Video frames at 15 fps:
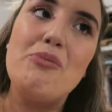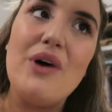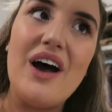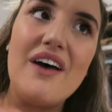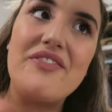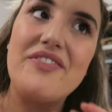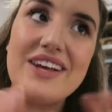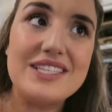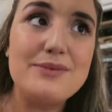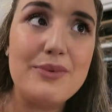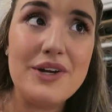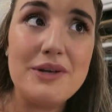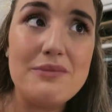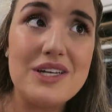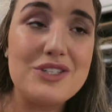But that's
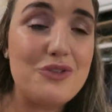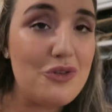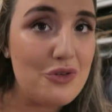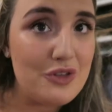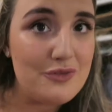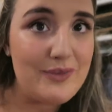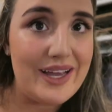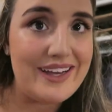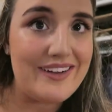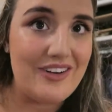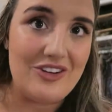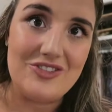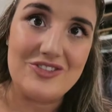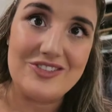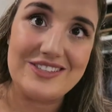pretty much all of my
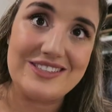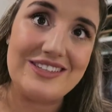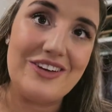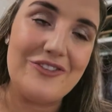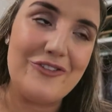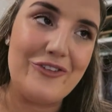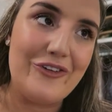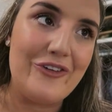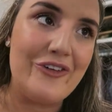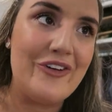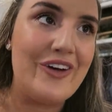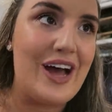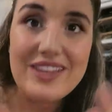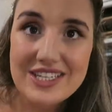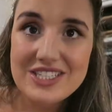goals
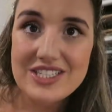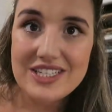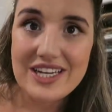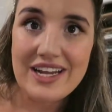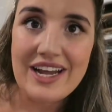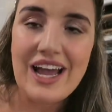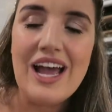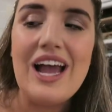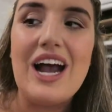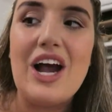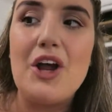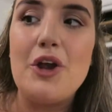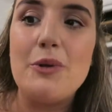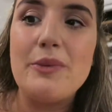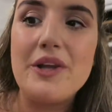for this year.
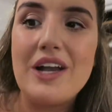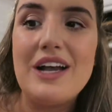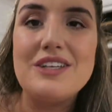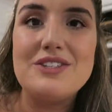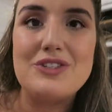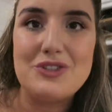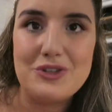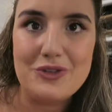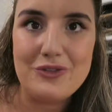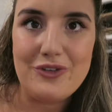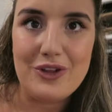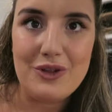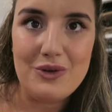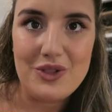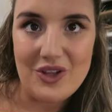I hope you guys do
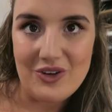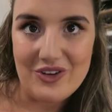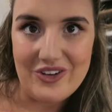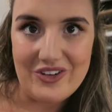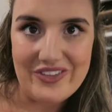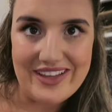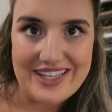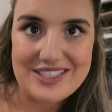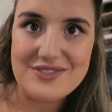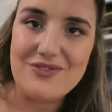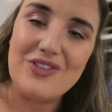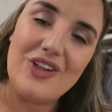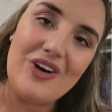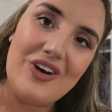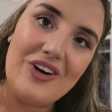follow along on these
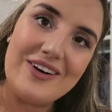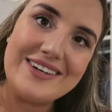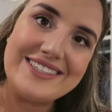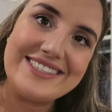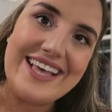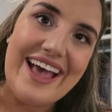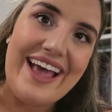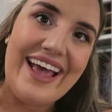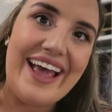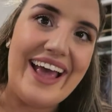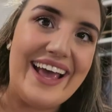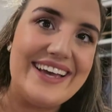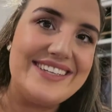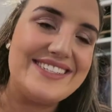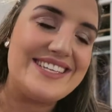vlogs
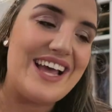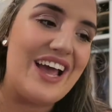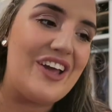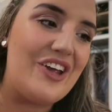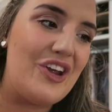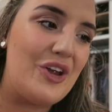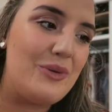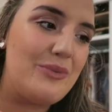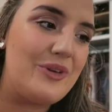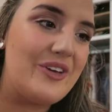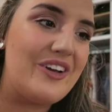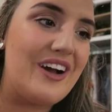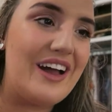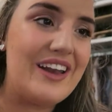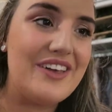and I hope
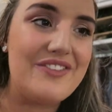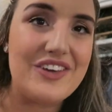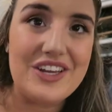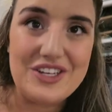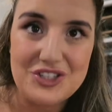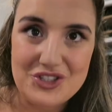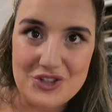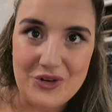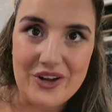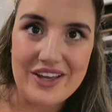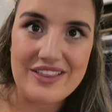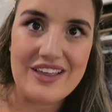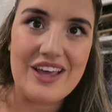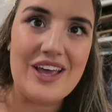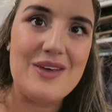you kind of
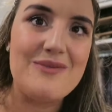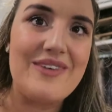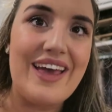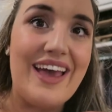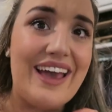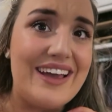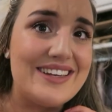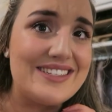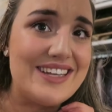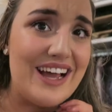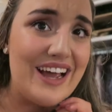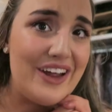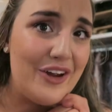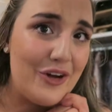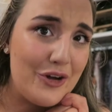enjoy them. And
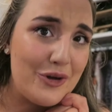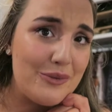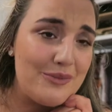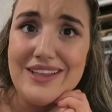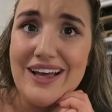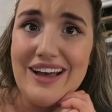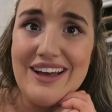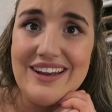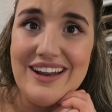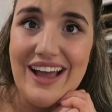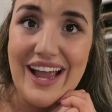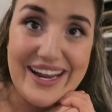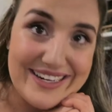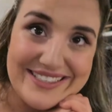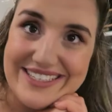I hope that
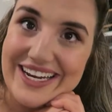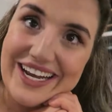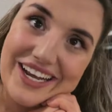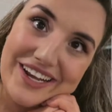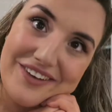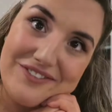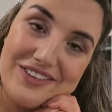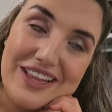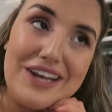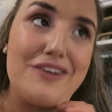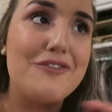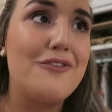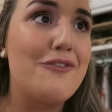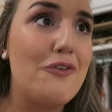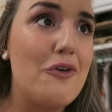I achieve
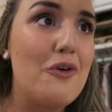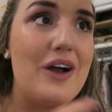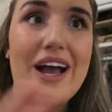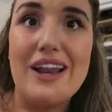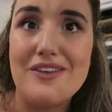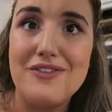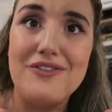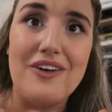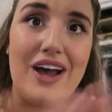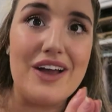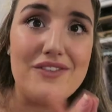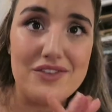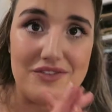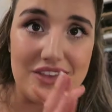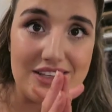like 4 out of
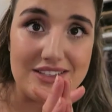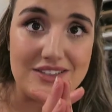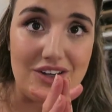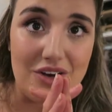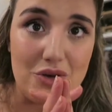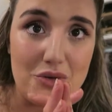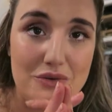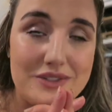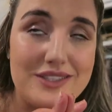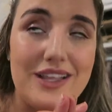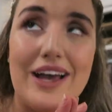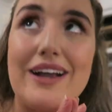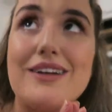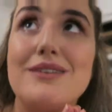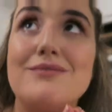5 of these goals.
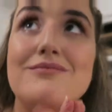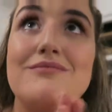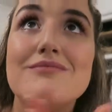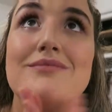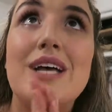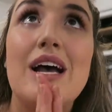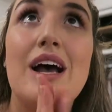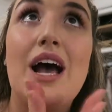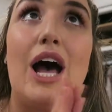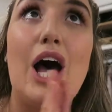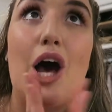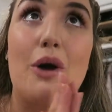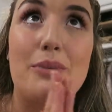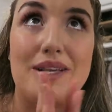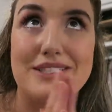Like,
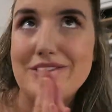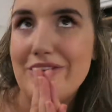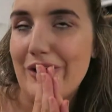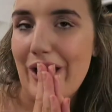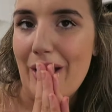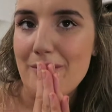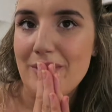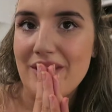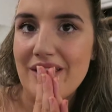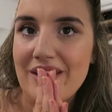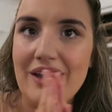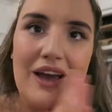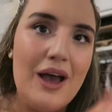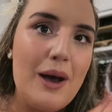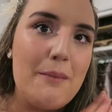I'll be so
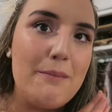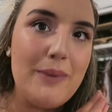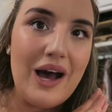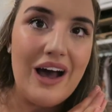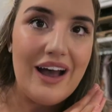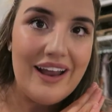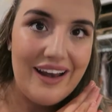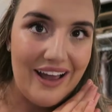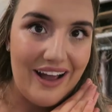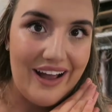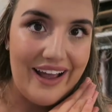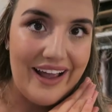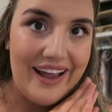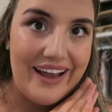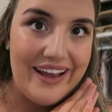happy. But
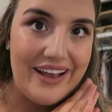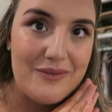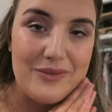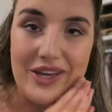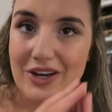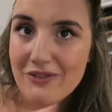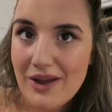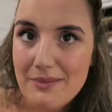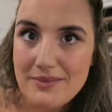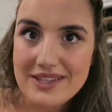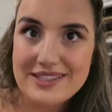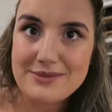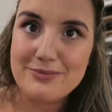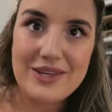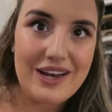I am gonna wrap
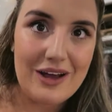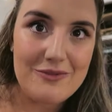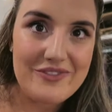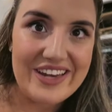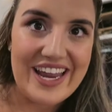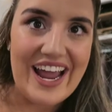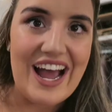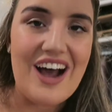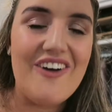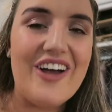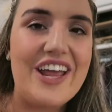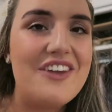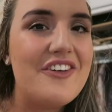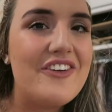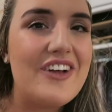this bit up now
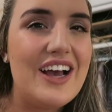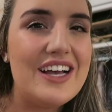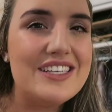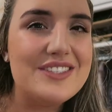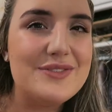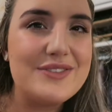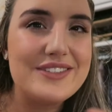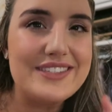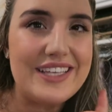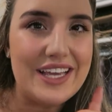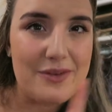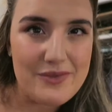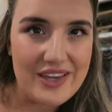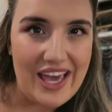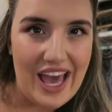and you guys will
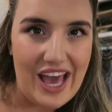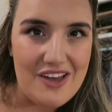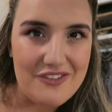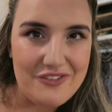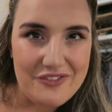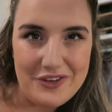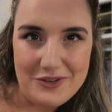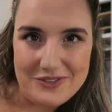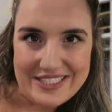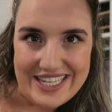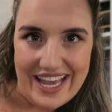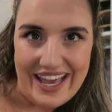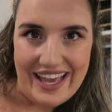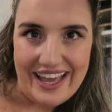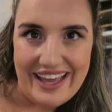see me at field
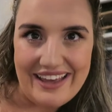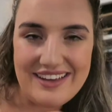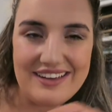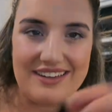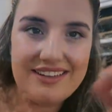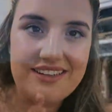day.